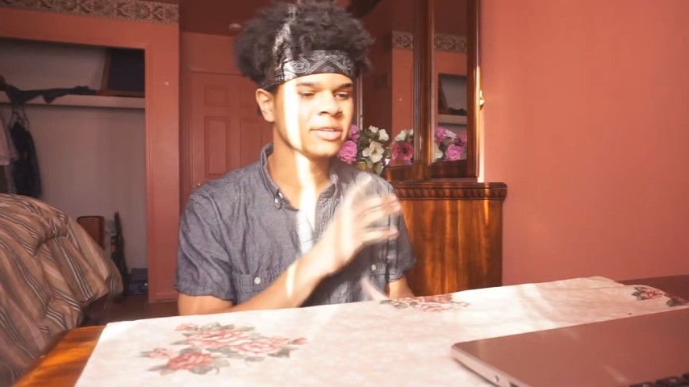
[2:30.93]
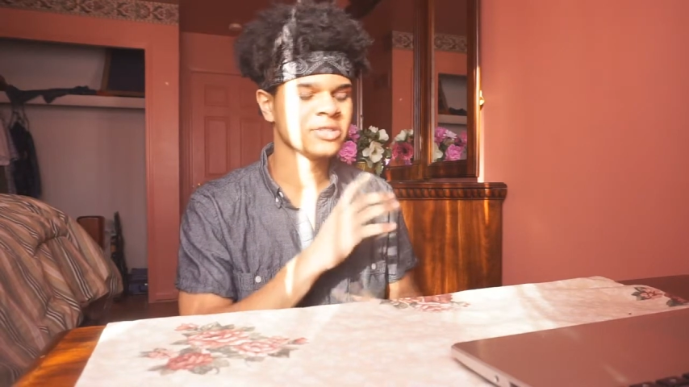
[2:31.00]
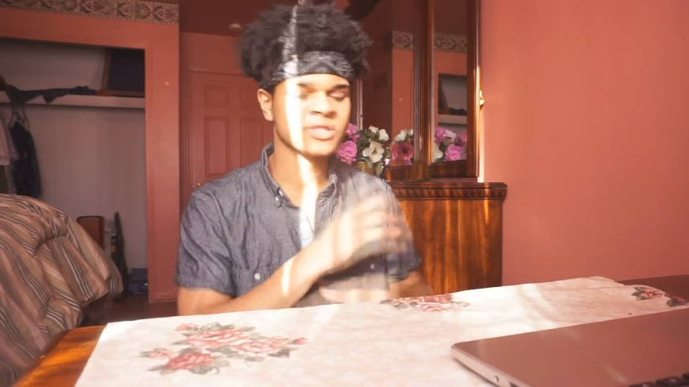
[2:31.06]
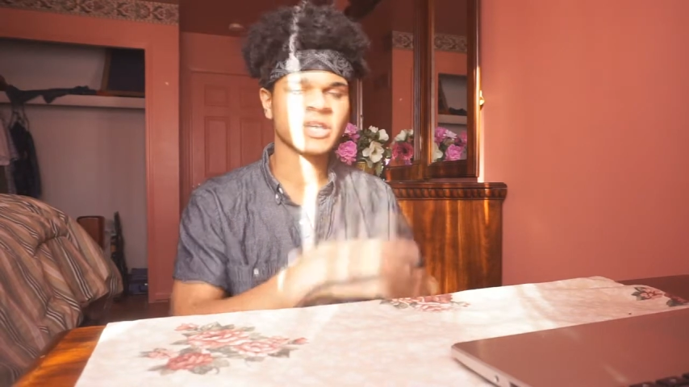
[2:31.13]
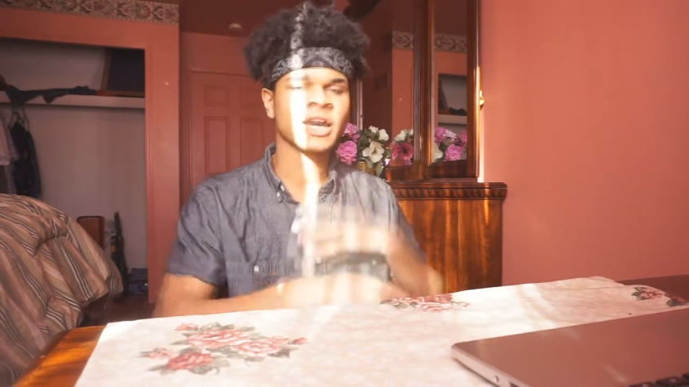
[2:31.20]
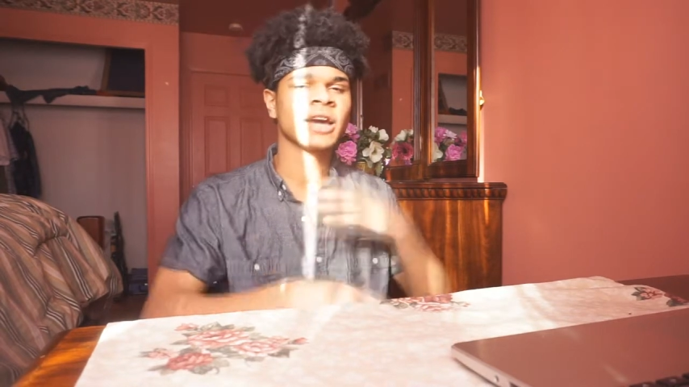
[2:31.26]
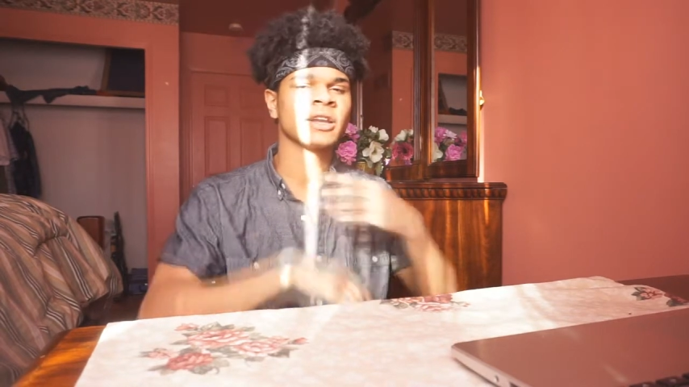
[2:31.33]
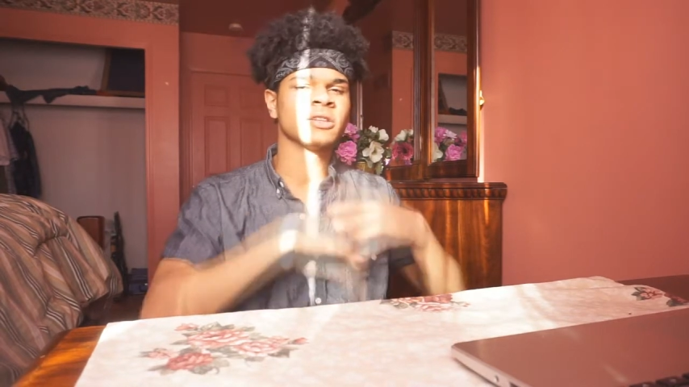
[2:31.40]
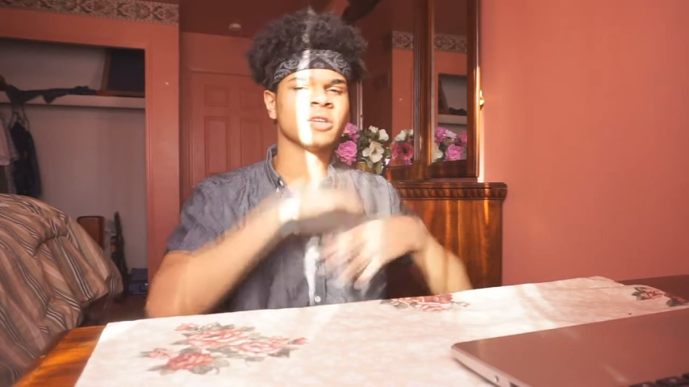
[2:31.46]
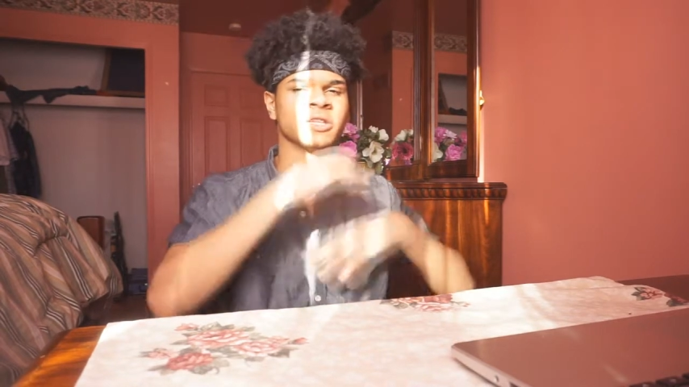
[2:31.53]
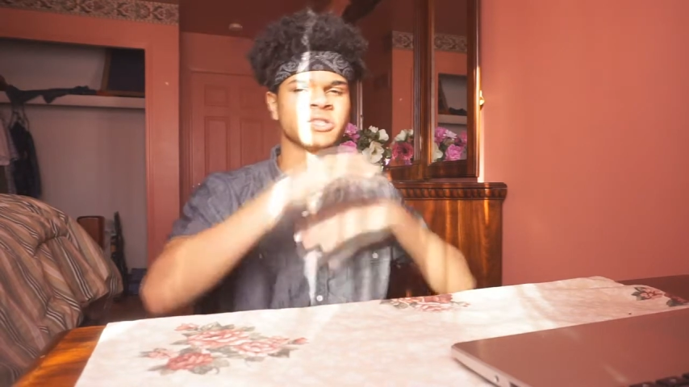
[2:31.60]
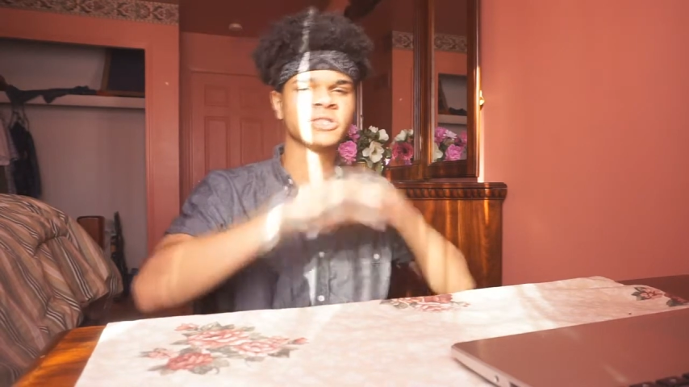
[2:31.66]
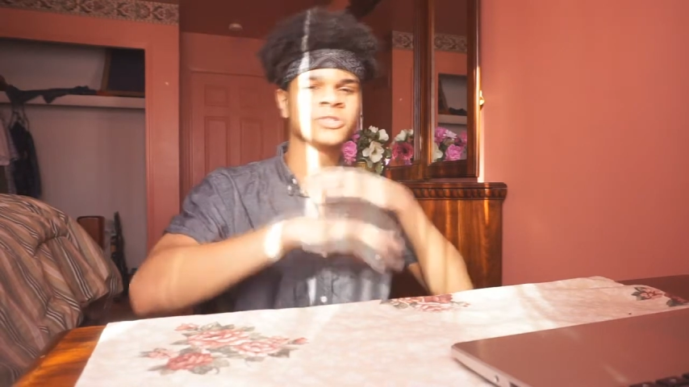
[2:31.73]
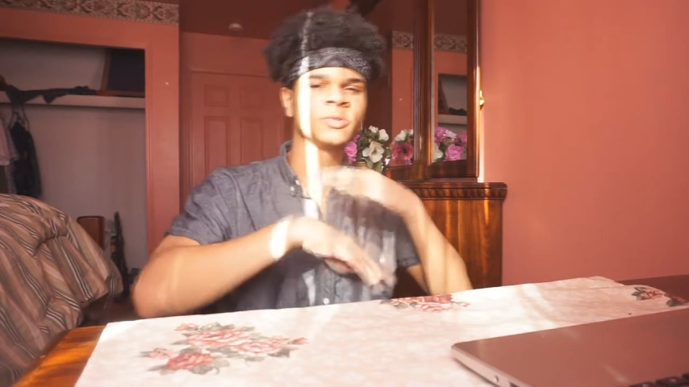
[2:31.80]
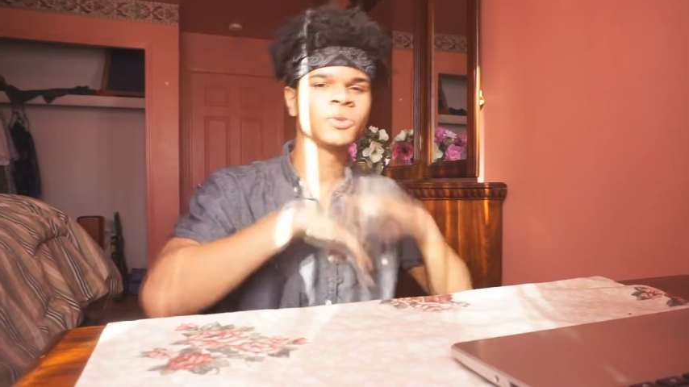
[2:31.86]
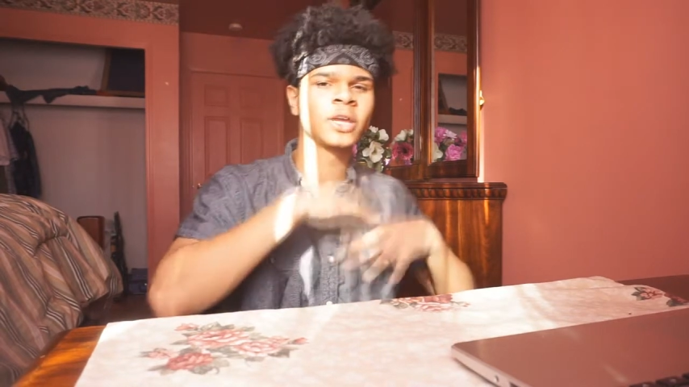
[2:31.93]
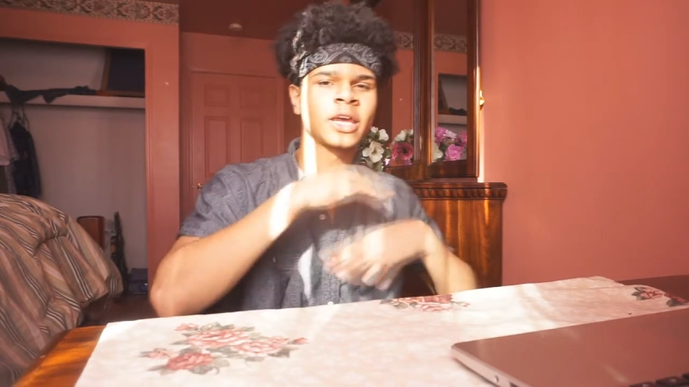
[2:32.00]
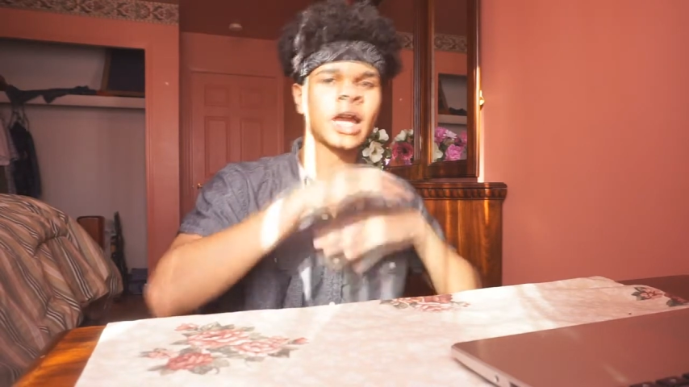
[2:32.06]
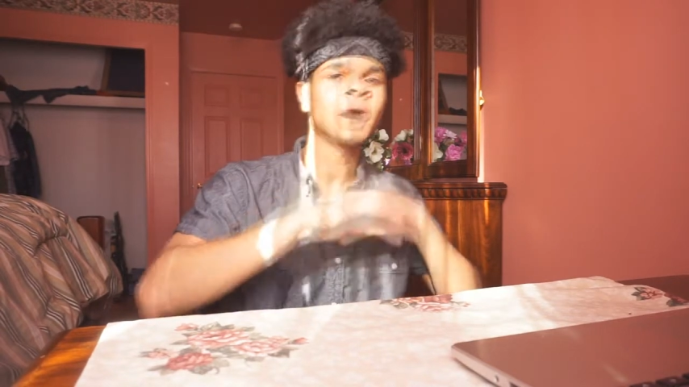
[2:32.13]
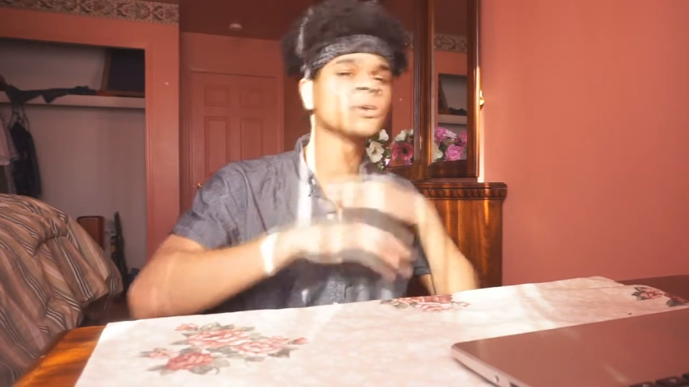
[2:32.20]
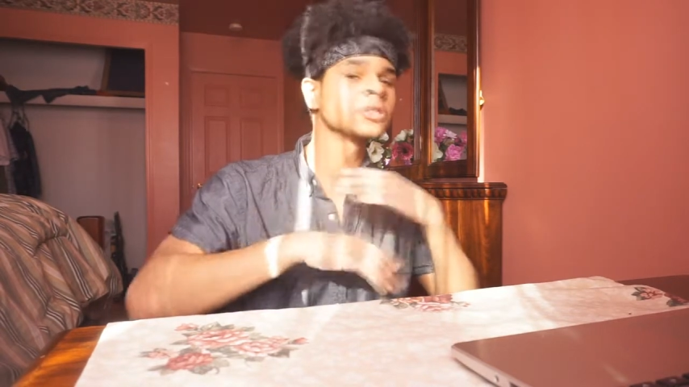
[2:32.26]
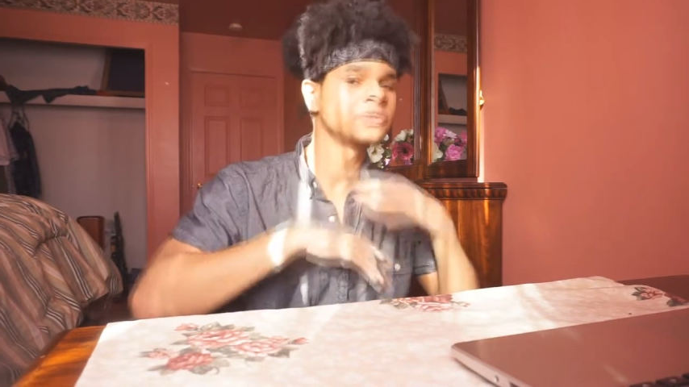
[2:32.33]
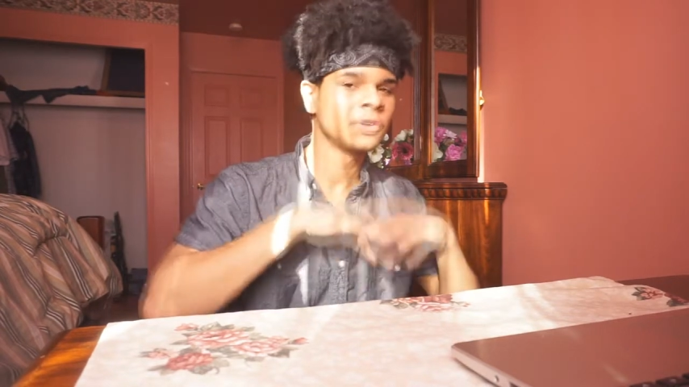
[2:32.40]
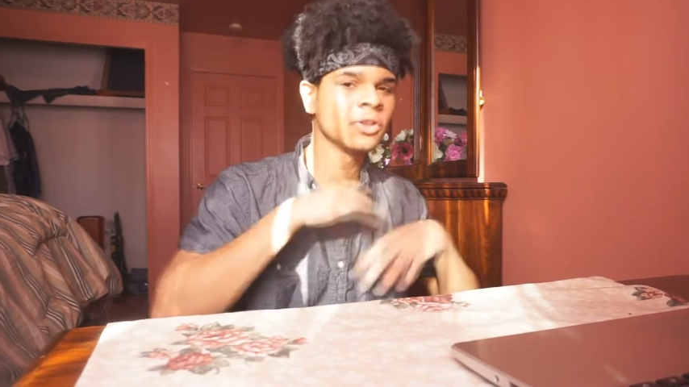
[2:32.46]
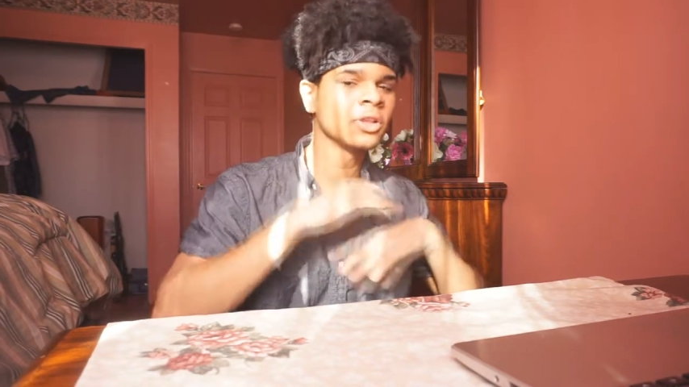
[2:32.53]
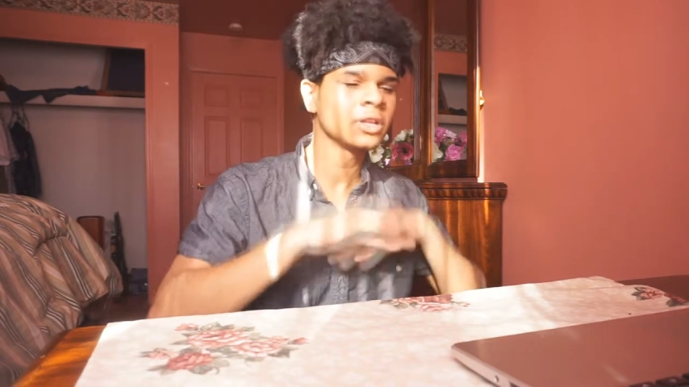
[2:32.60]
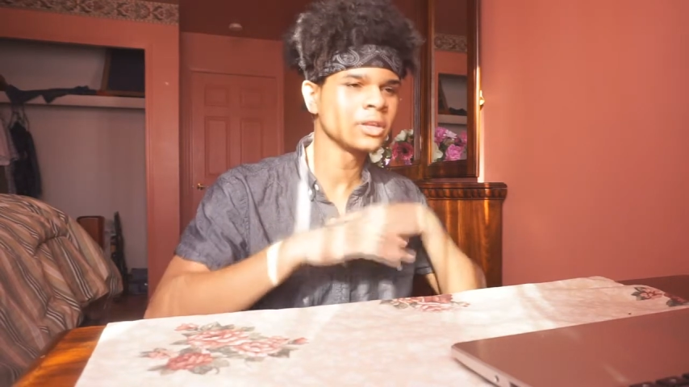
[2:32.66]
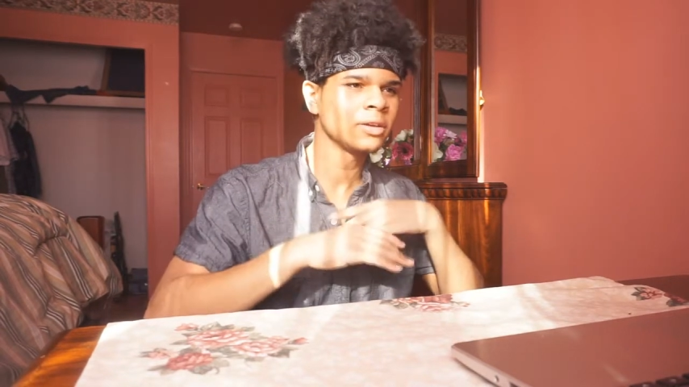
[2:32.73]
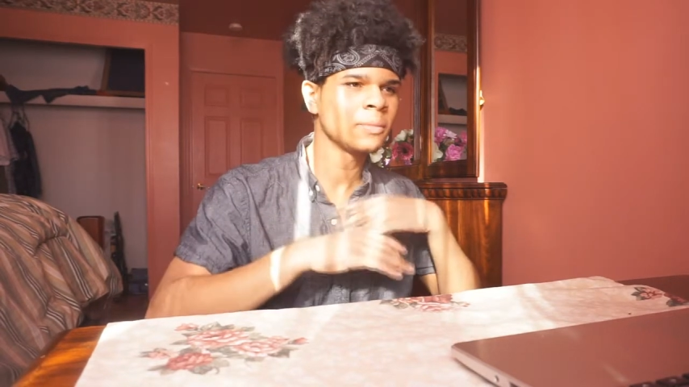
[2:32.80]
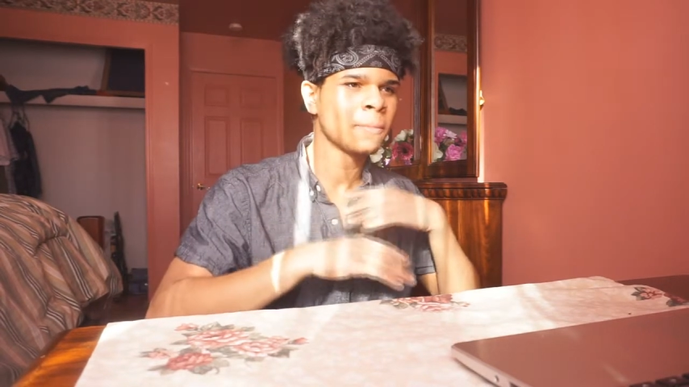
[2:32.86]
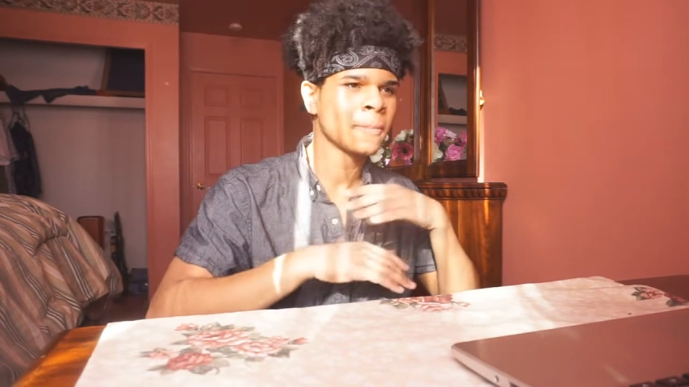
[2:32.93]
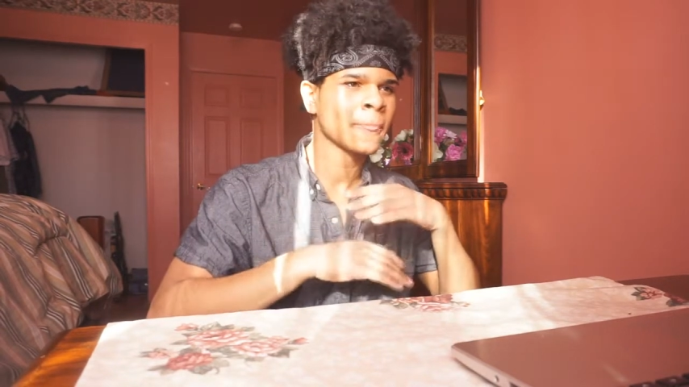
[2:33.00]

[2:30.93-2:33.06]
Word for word: just kind of listen to. Like I was feeling it,